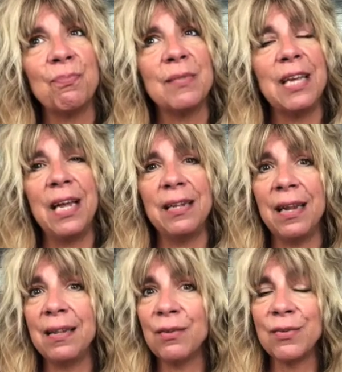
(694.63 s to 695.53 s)

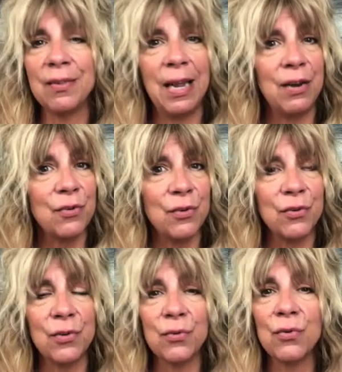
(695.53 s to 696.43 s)
then those
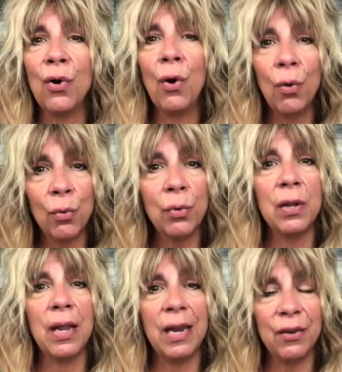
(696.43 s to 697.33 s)
lasers, those cold
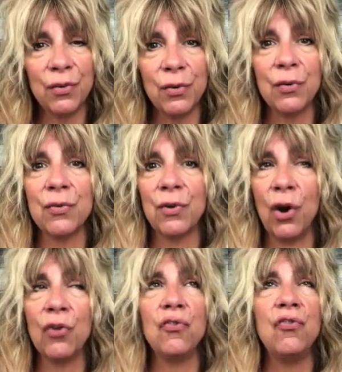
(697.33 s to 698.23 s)
lasers
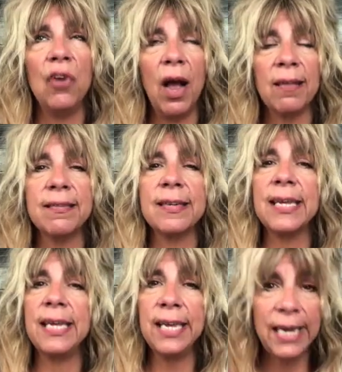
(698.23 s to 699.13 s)
are just
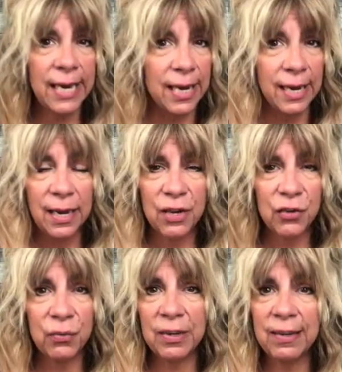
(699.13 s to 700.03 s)
key
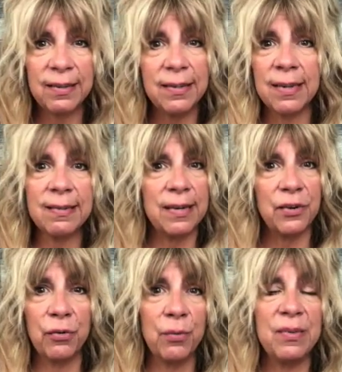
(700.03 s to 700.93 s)
to releasing that
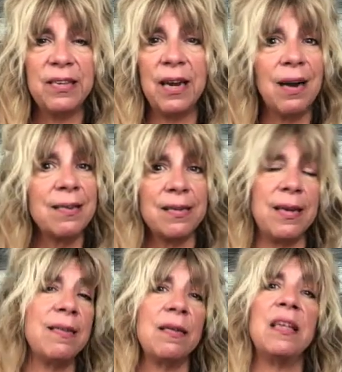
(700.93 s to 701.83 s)
cytochrome C
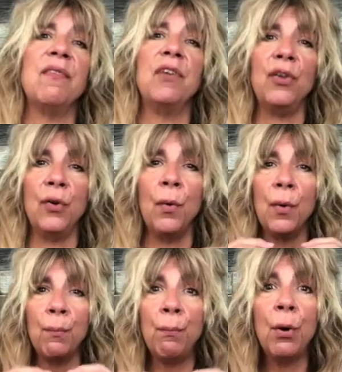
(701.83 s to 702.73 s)
oxidase and giving you,
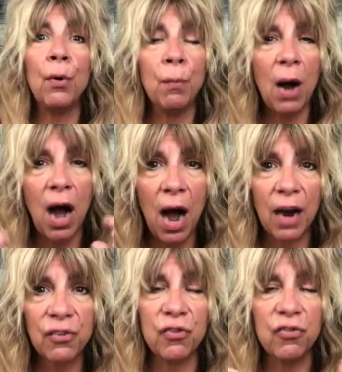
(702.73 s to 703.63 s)
boom,
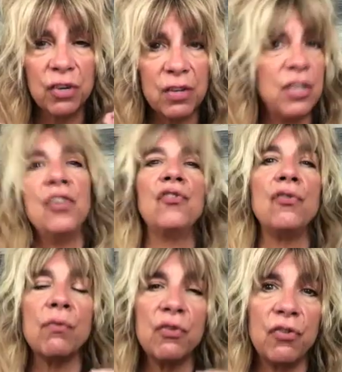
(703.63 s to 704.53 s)
oxygen,
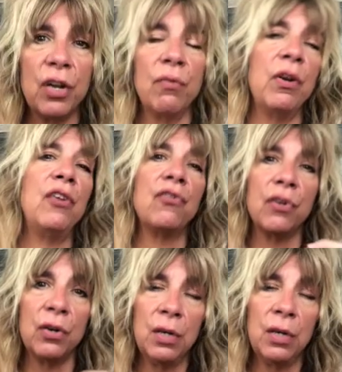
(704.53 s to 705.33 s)
tissue regeneration.